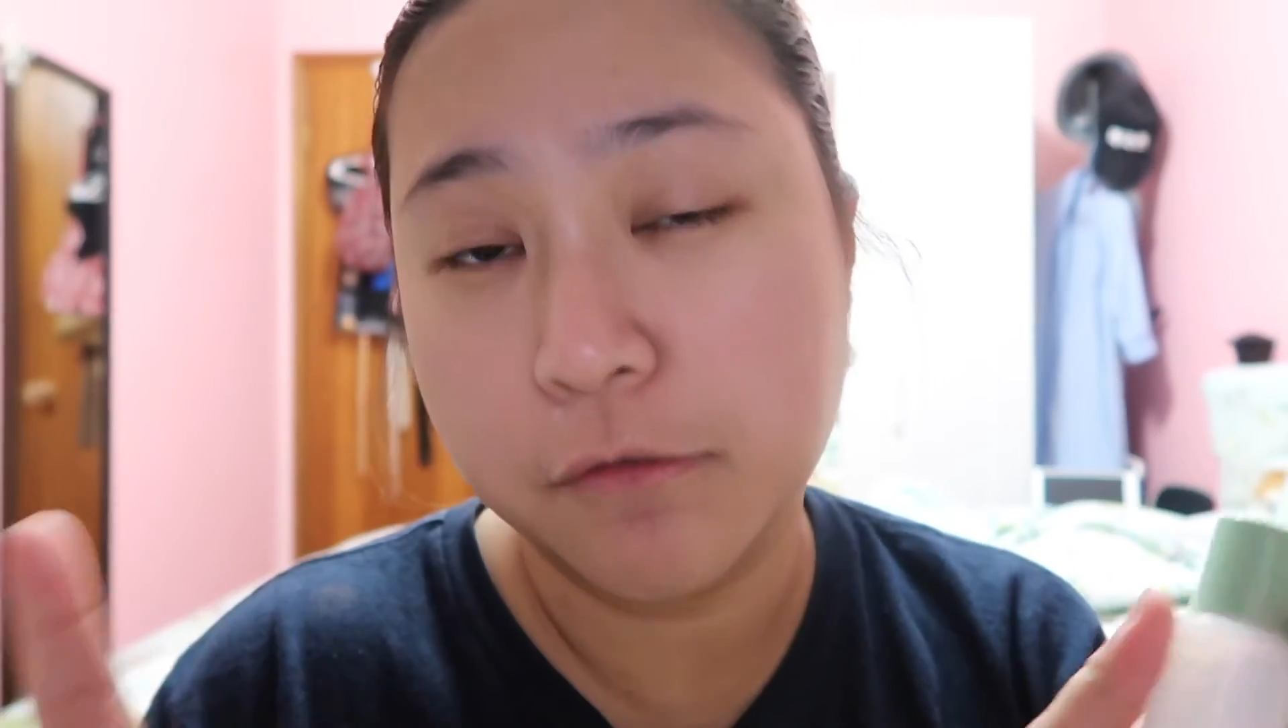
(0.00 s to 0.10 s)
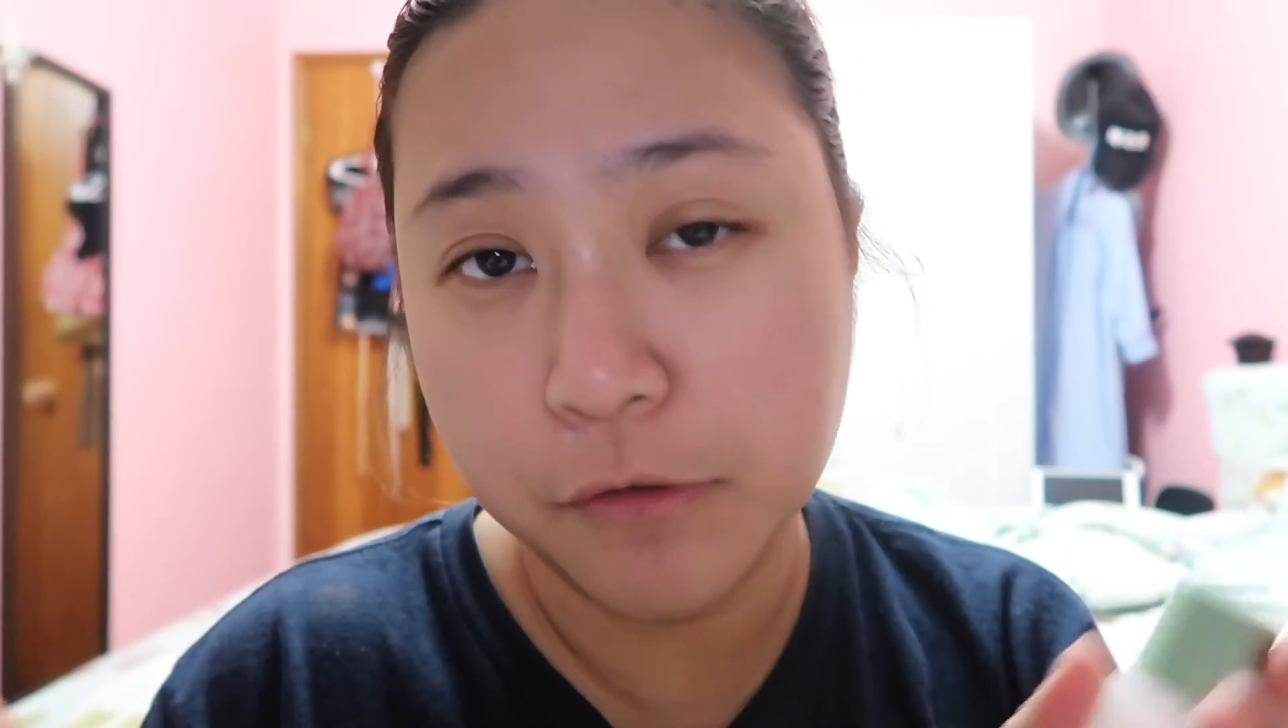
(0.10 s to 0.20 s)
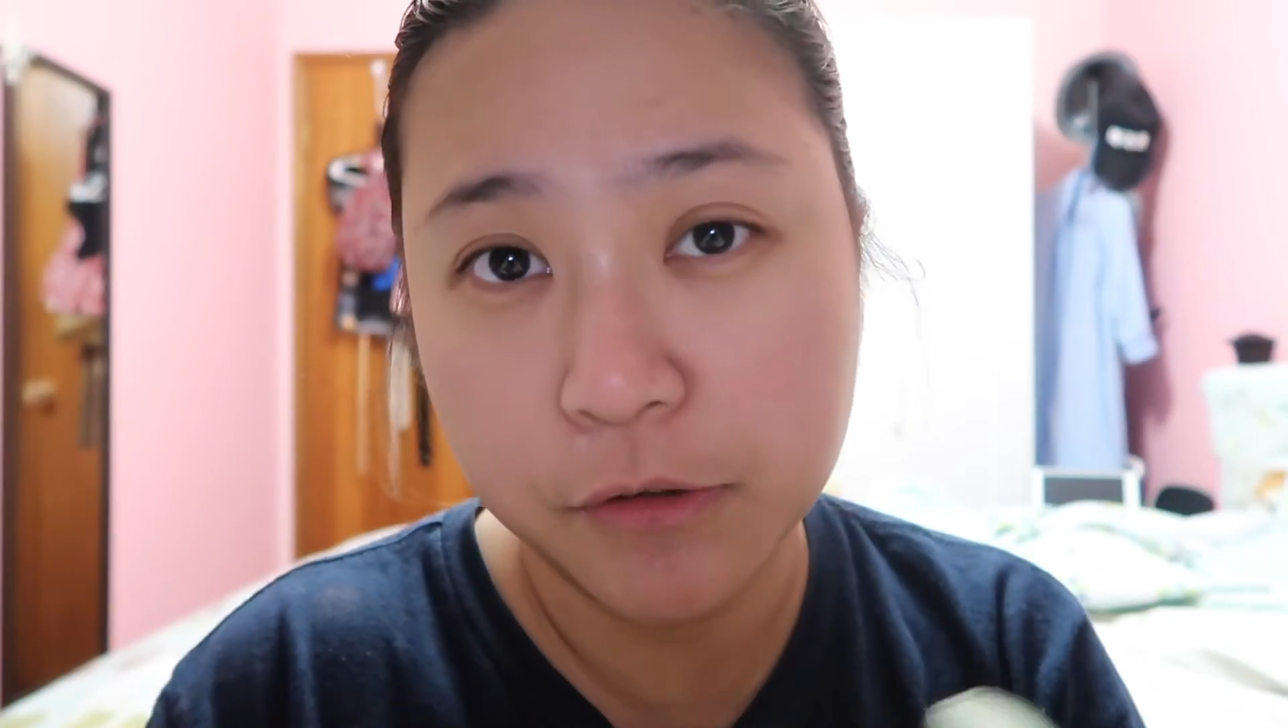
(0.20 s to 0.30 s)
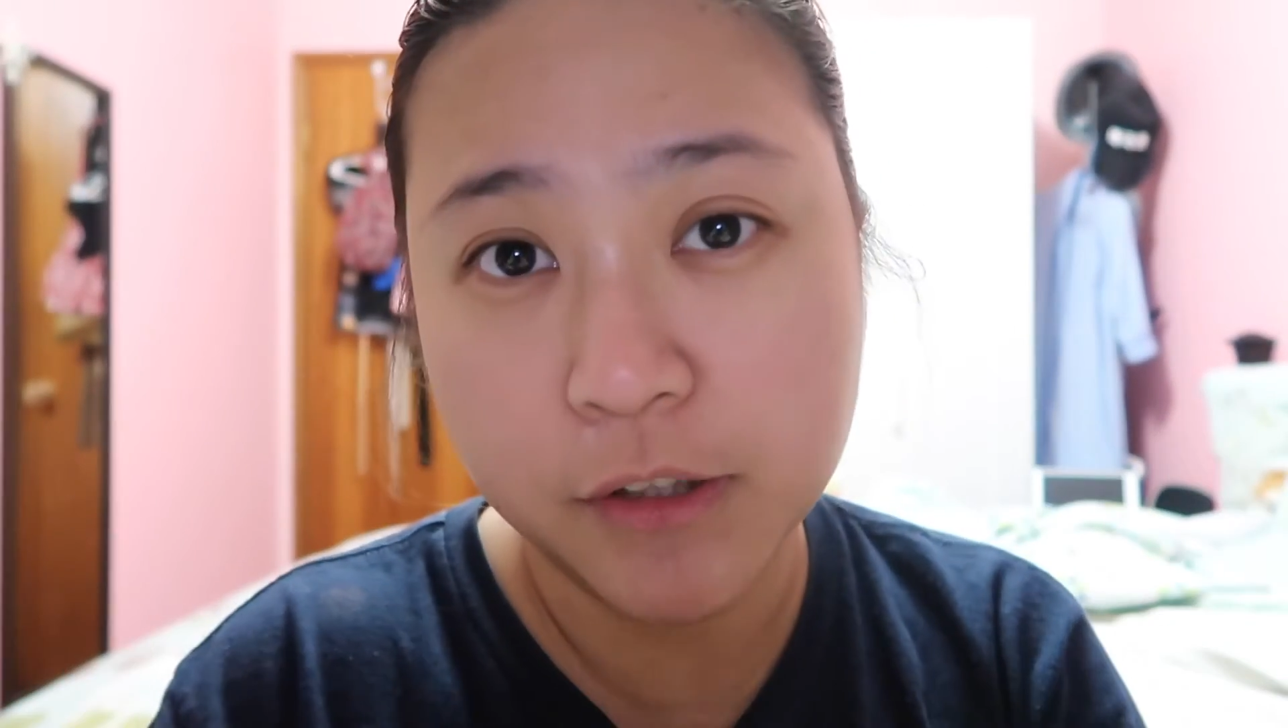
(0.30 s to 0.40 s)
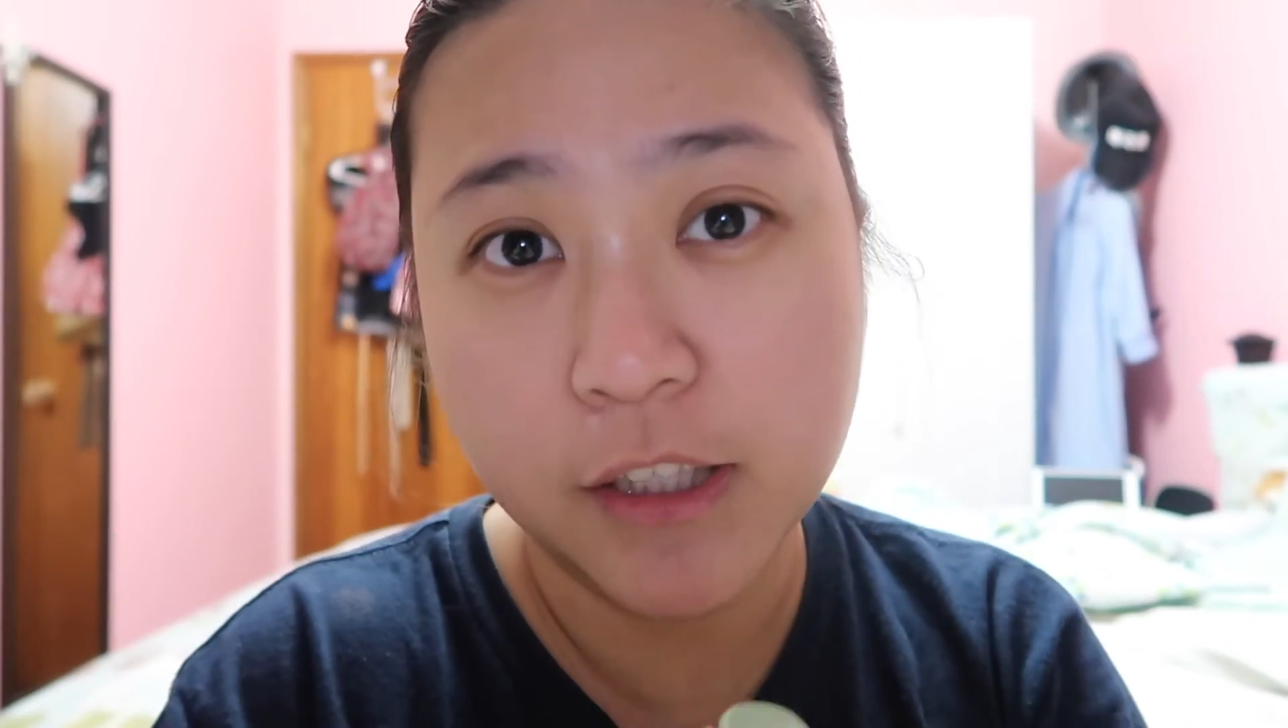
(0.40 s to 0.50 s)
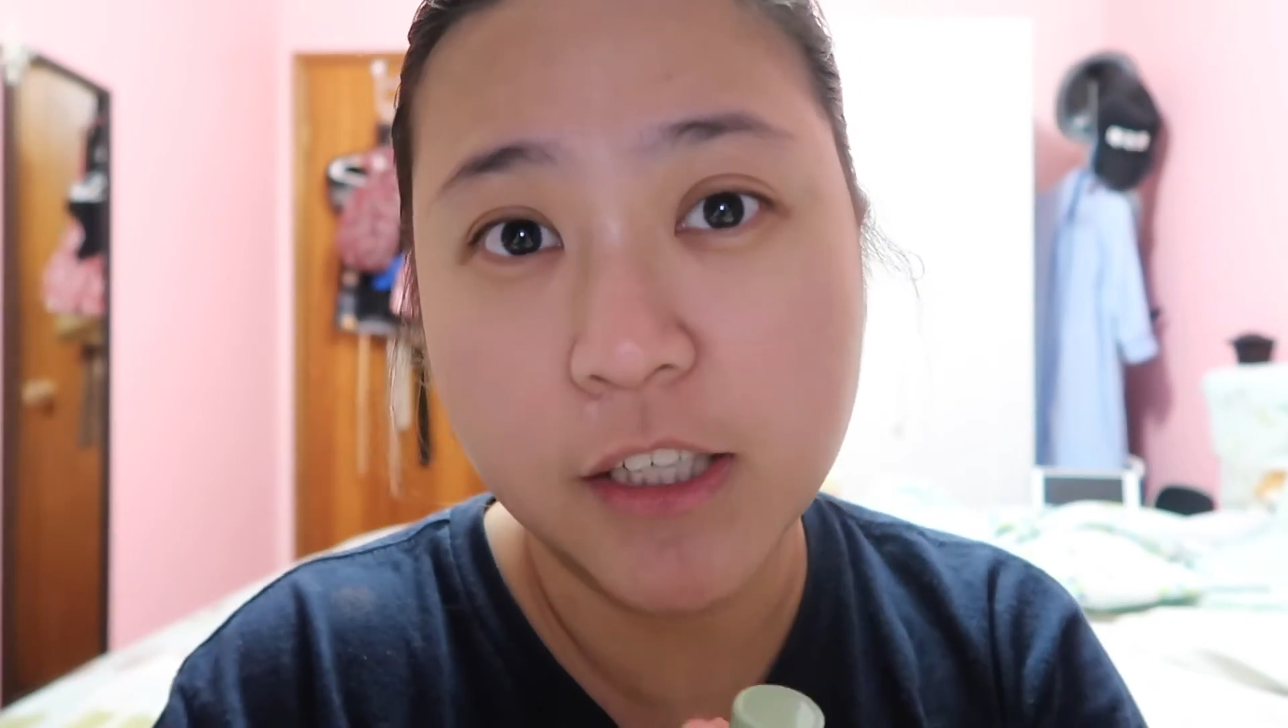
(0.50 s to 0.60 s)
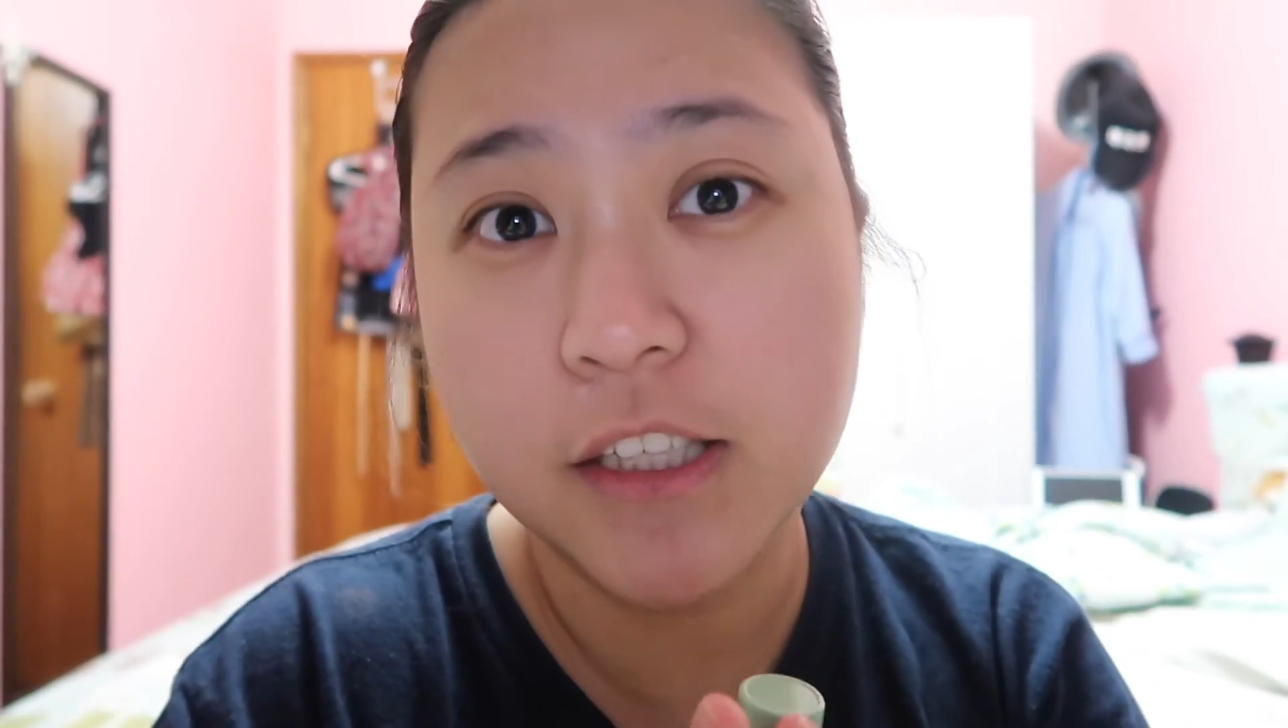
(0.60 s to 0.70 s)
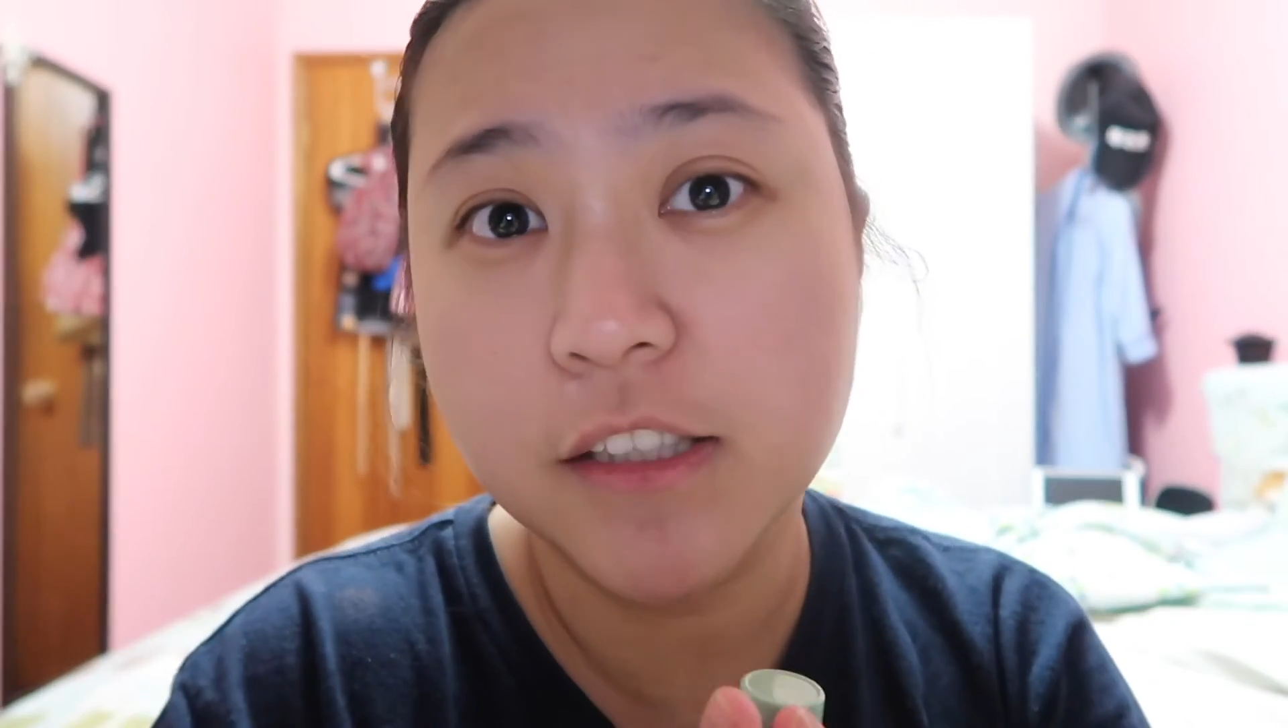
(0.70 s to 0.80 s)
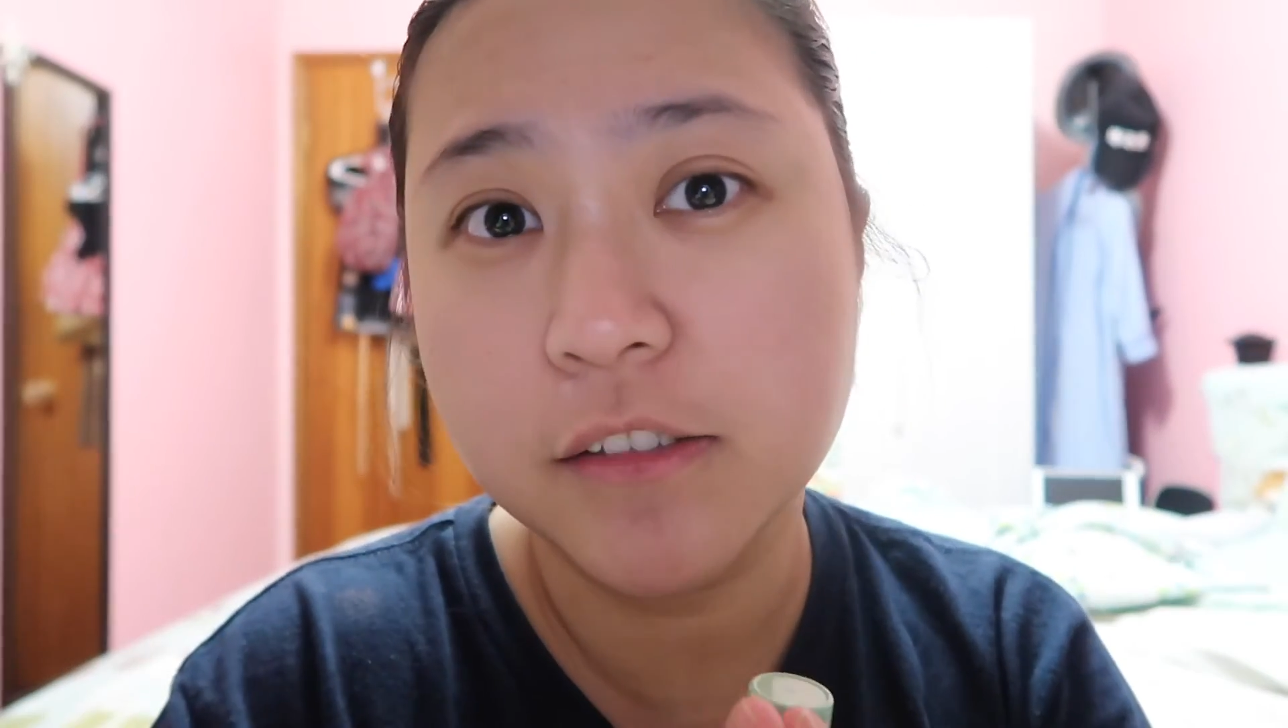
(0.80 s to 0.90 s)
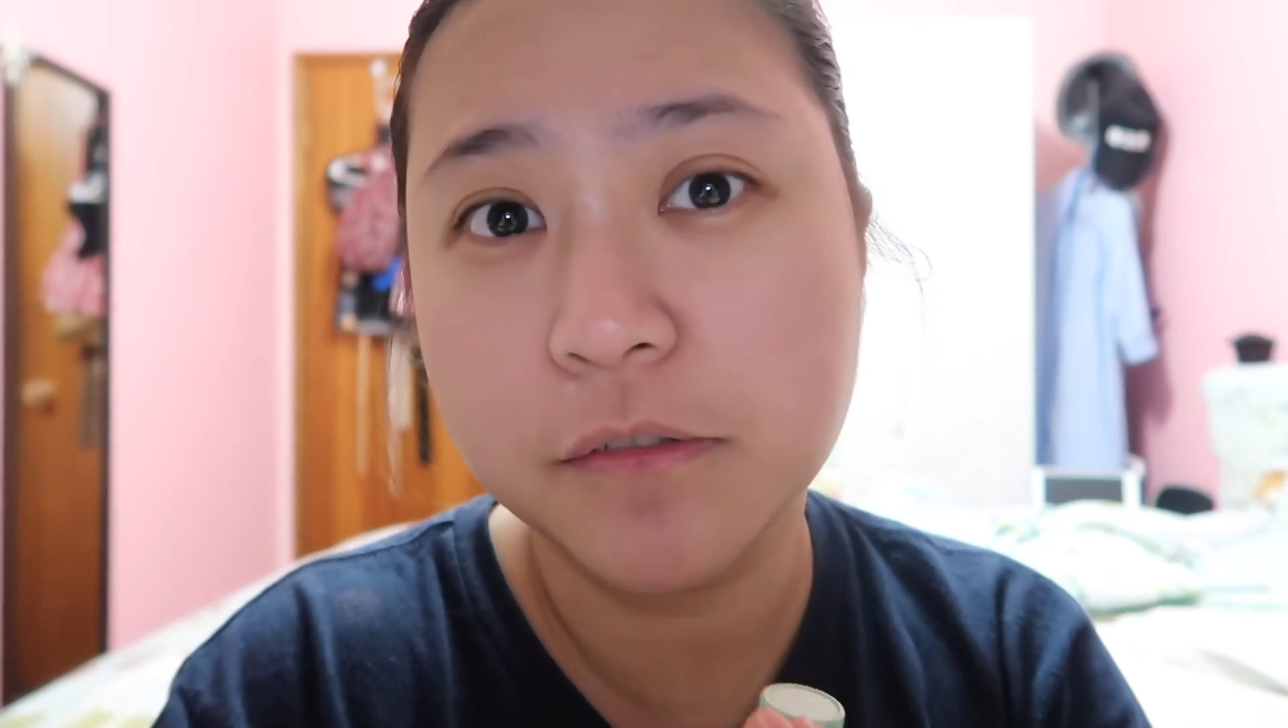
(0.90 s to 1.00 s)

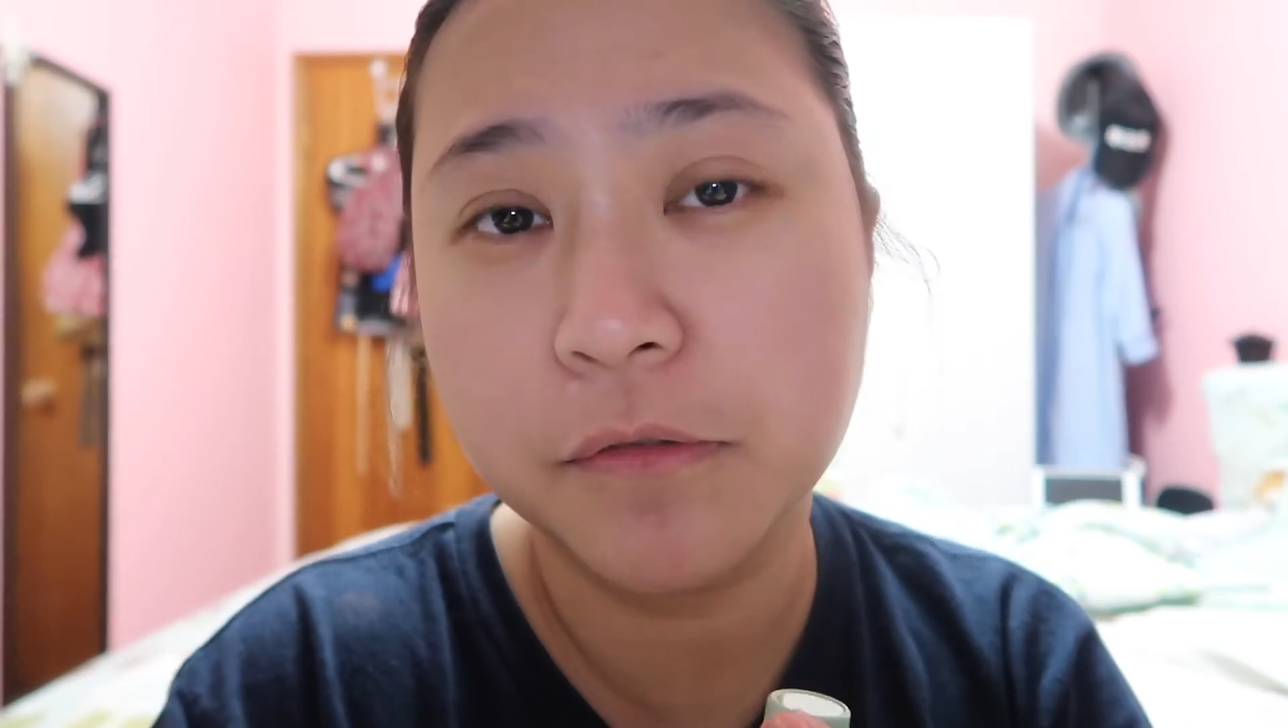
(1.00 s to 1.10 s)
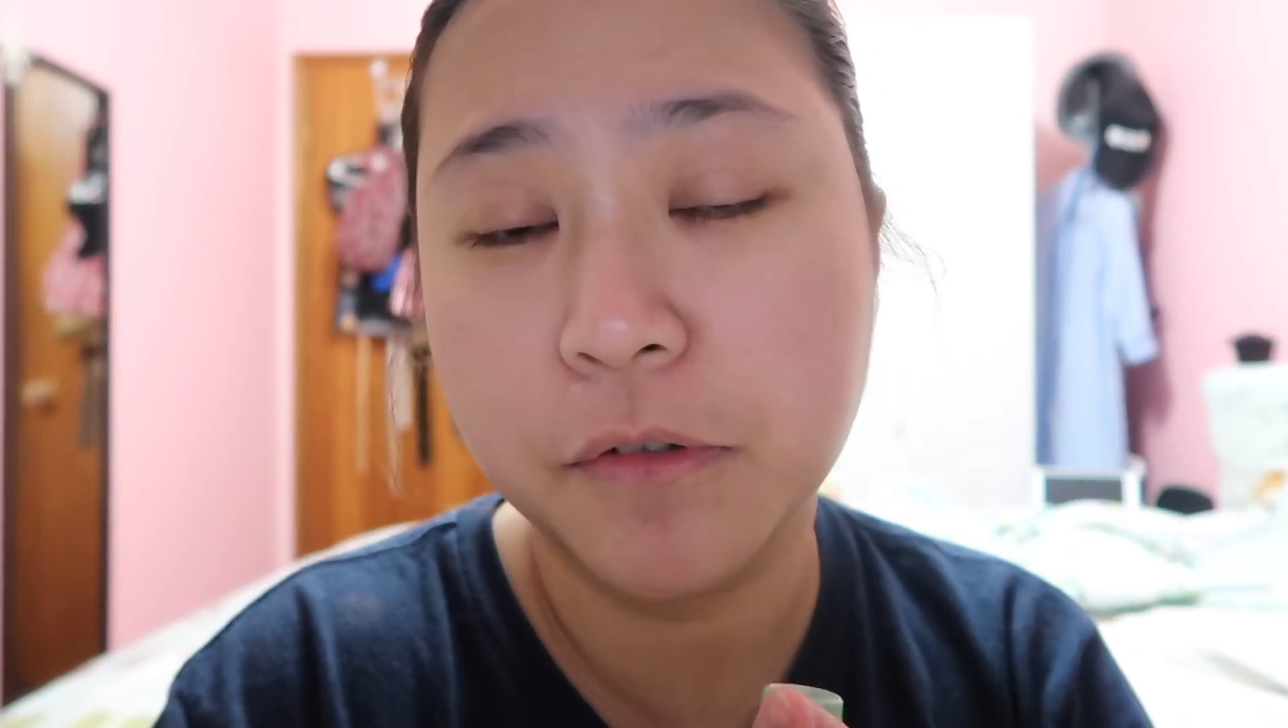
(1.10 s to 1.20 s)
routine